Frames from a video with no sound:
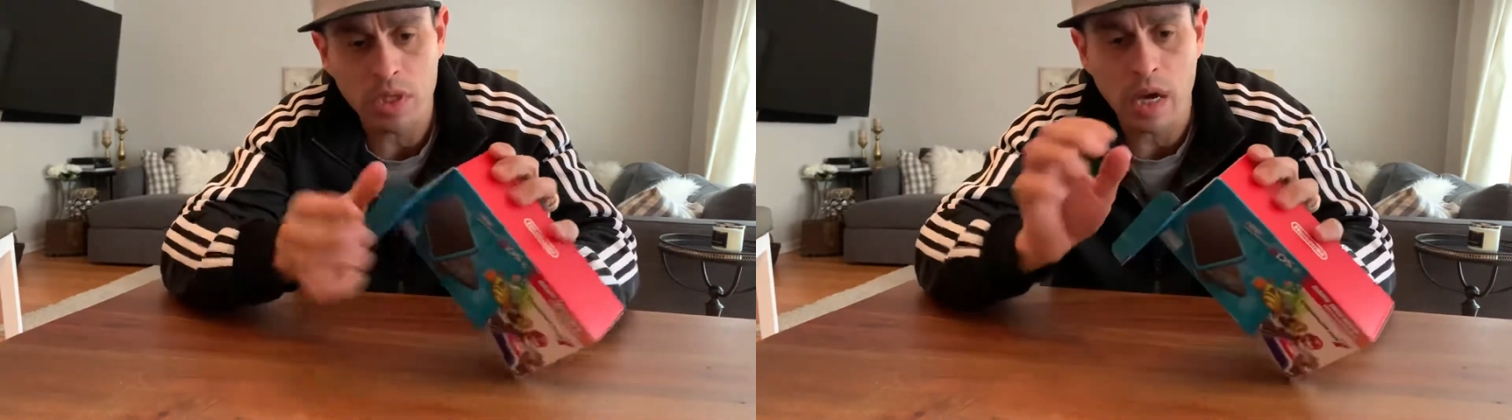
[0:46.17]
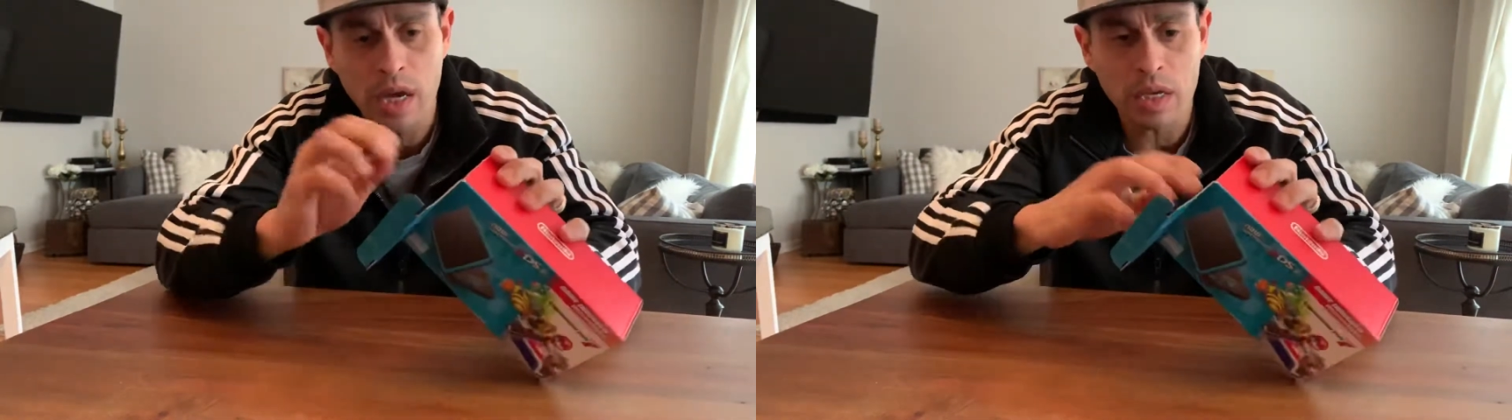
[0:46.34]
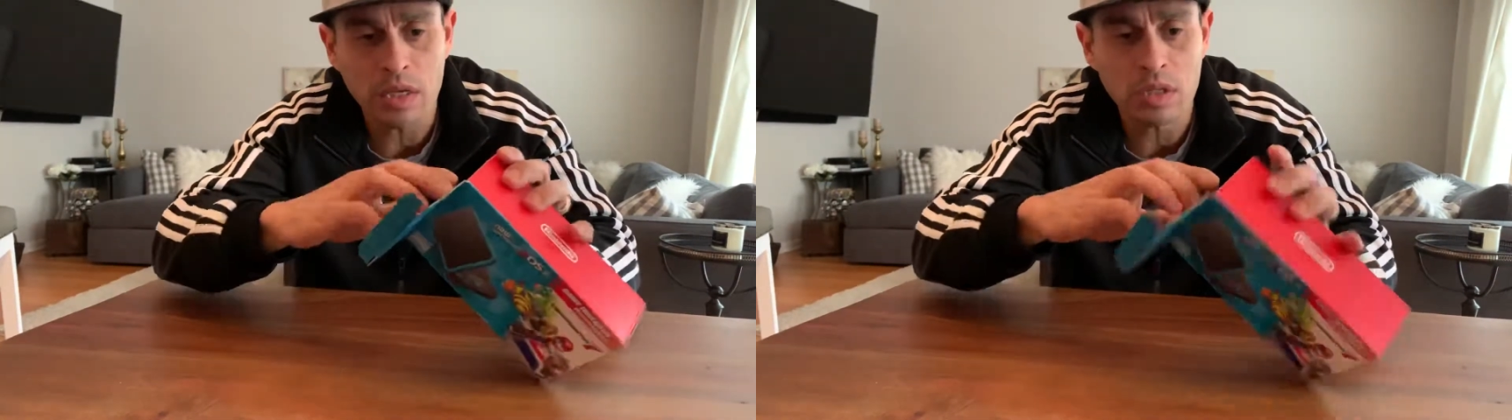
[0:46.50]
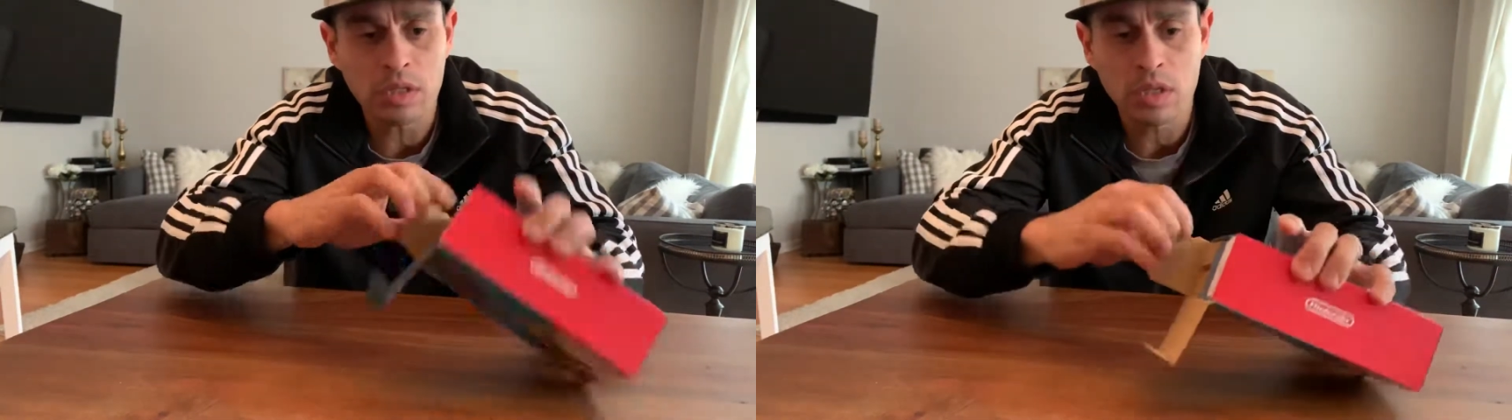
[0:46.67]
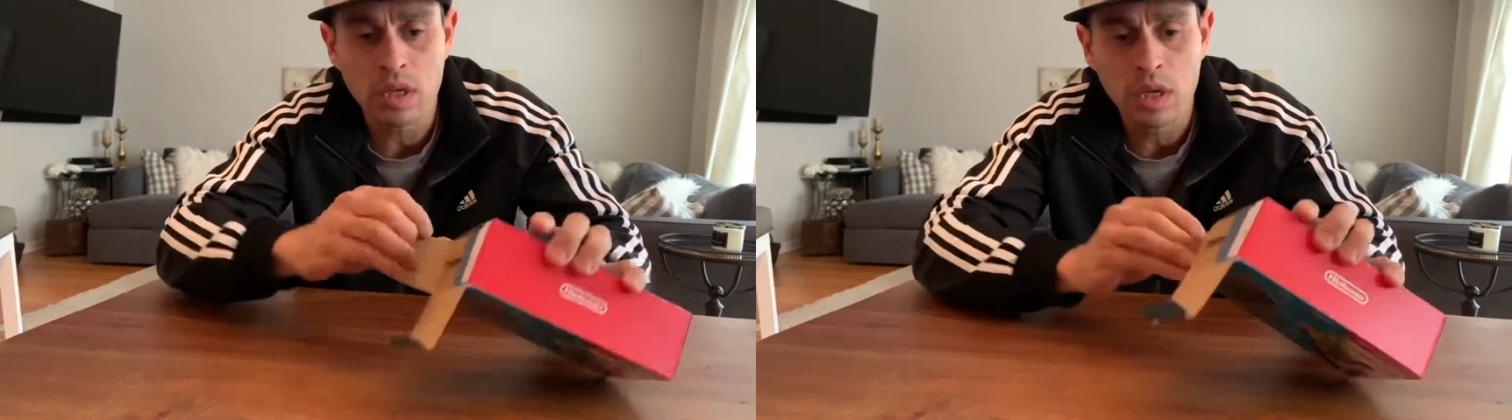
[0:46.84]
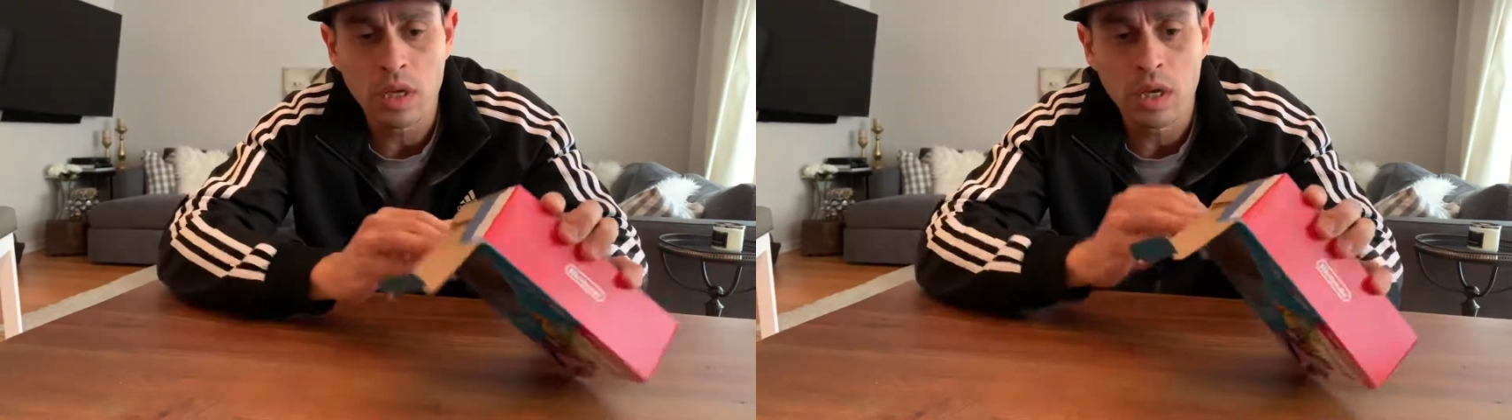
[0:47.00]
nice
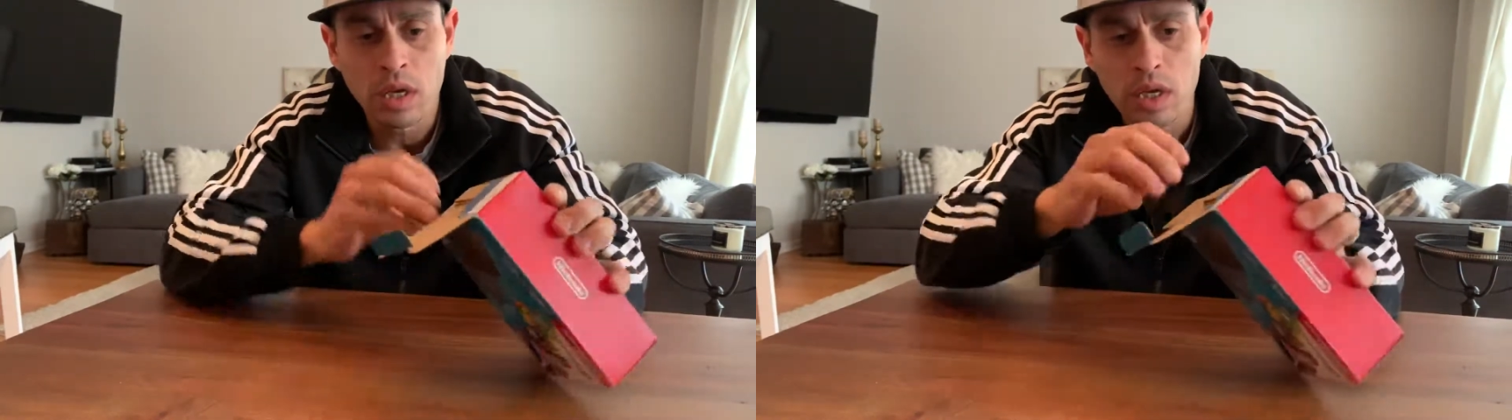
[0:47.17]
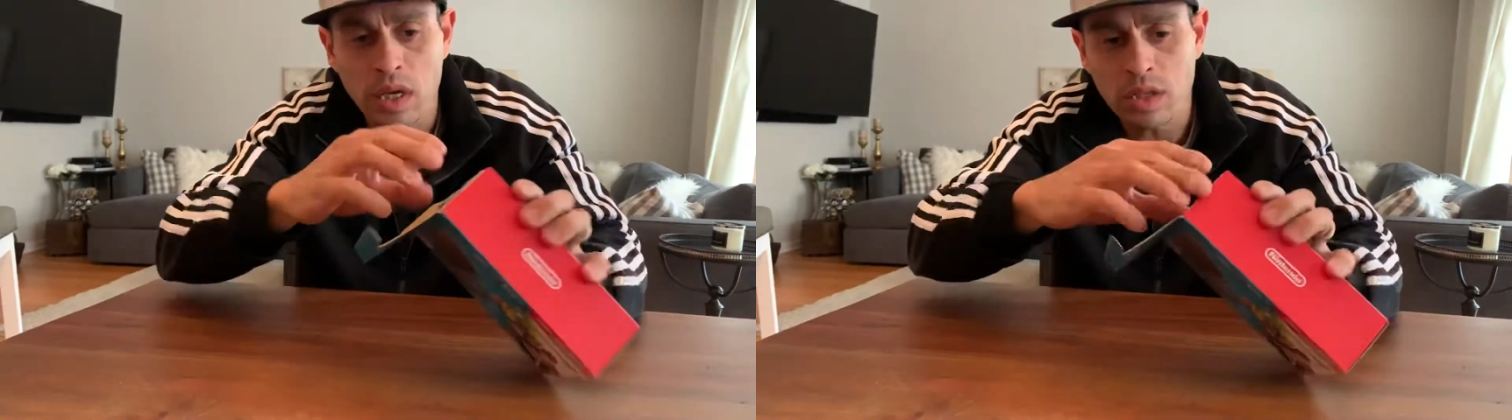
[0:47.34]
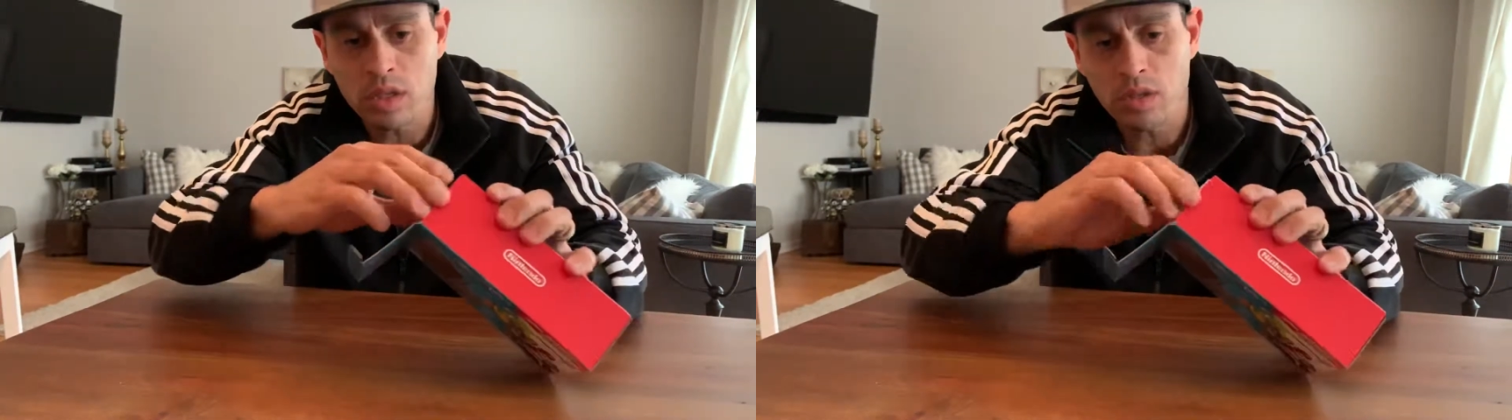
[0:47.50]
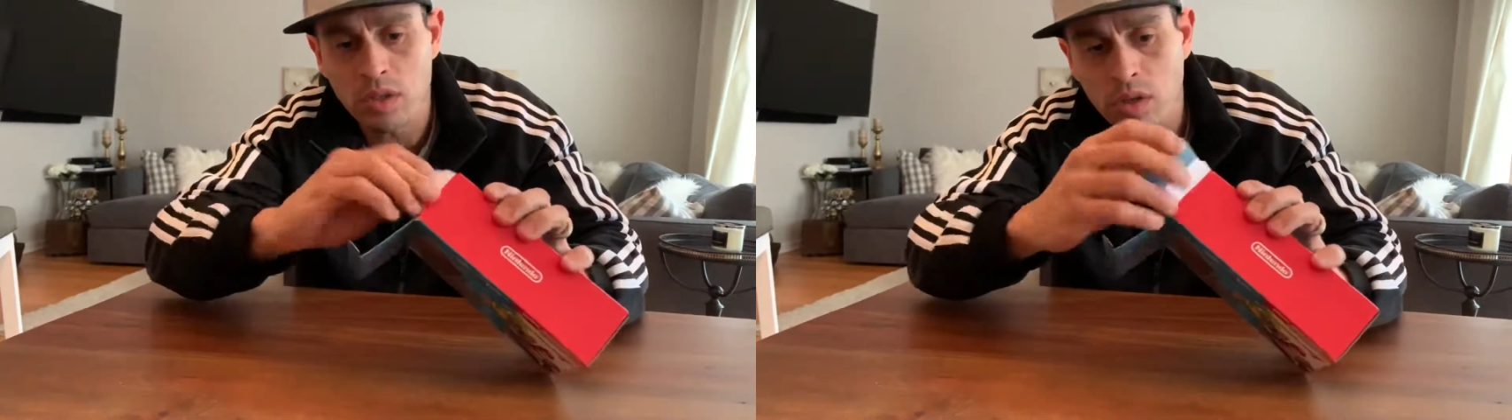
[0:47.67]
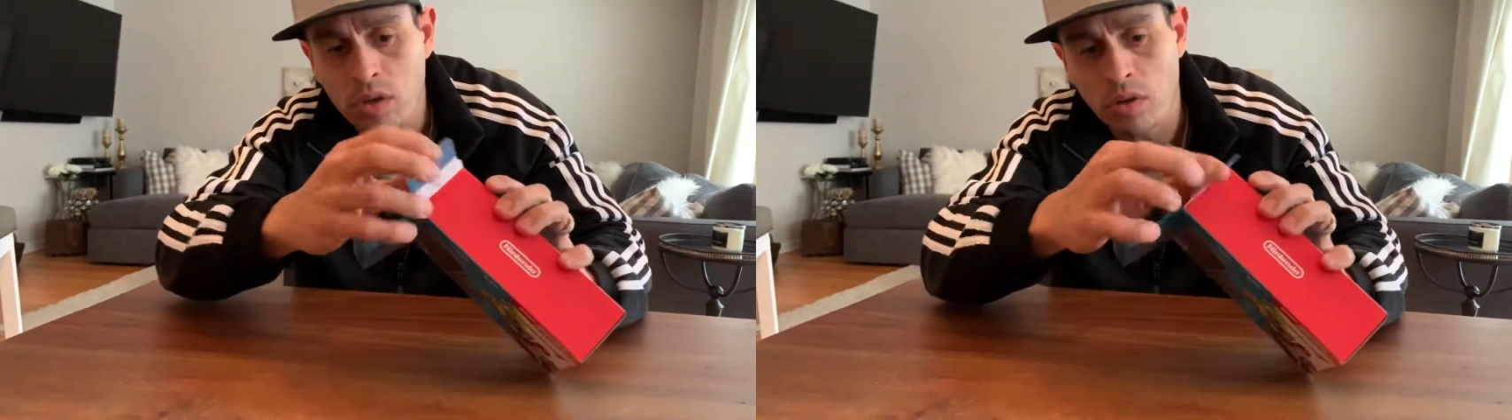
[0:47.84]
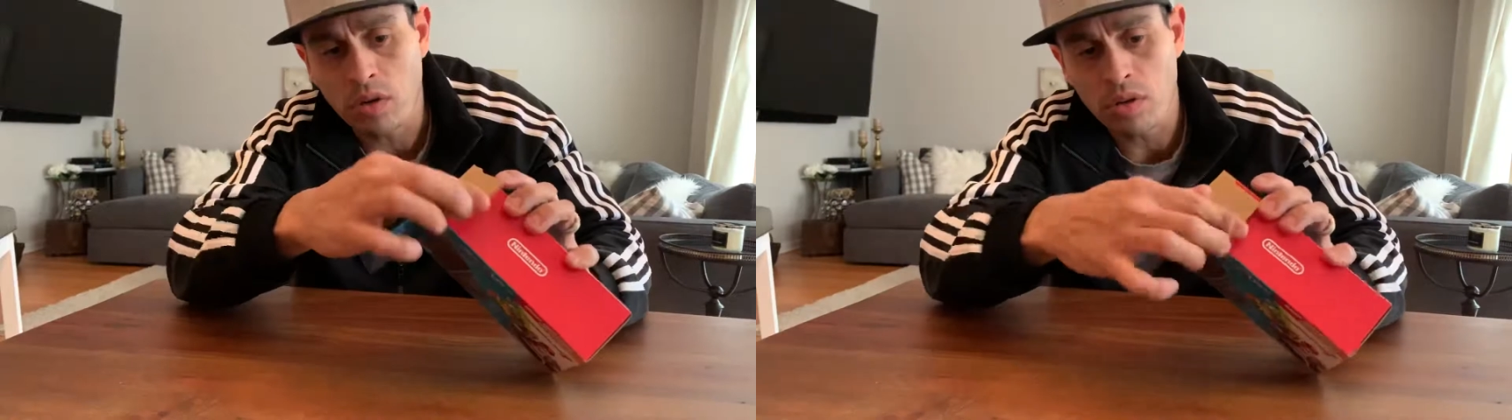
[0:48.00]
and
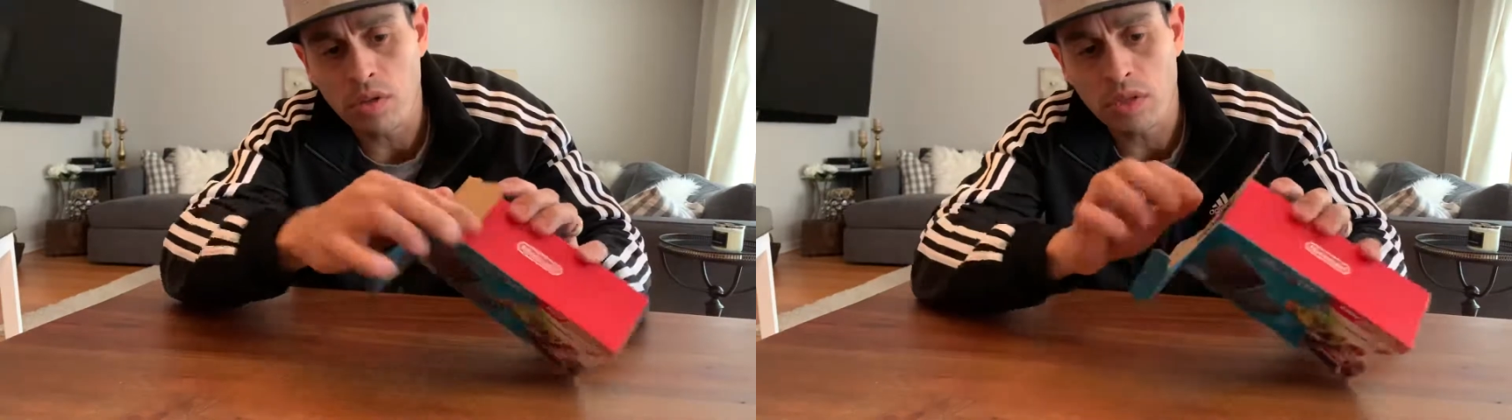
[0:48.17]
secure.